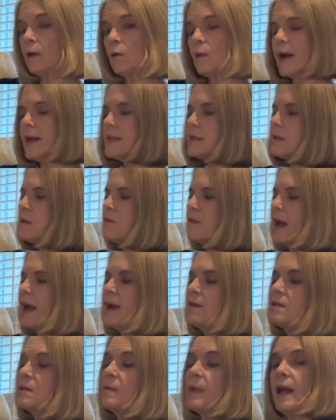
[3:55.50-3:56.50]
weight. They
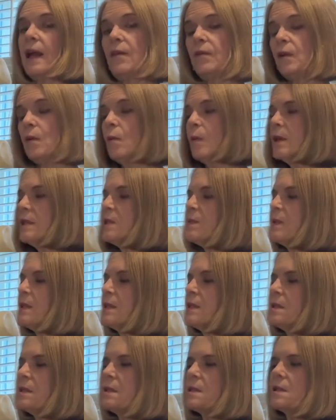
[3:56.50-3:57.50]
have some heavier ones, but
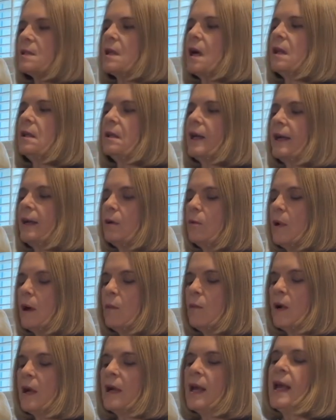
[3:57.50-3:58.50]
this is a lighter weight
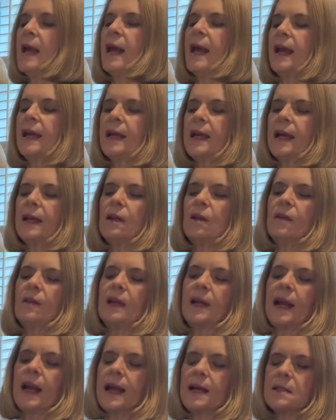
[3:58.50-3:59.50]
one. Again,
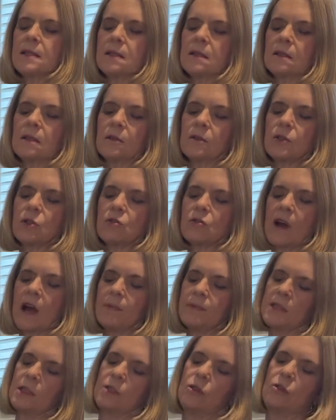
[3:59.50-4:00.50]
it has the little
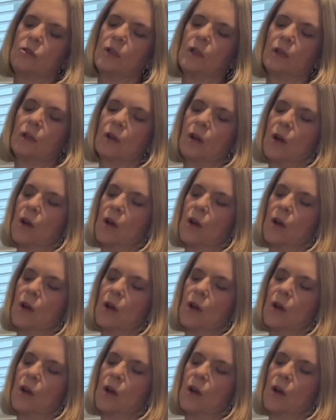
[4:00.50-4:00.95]
straps that you can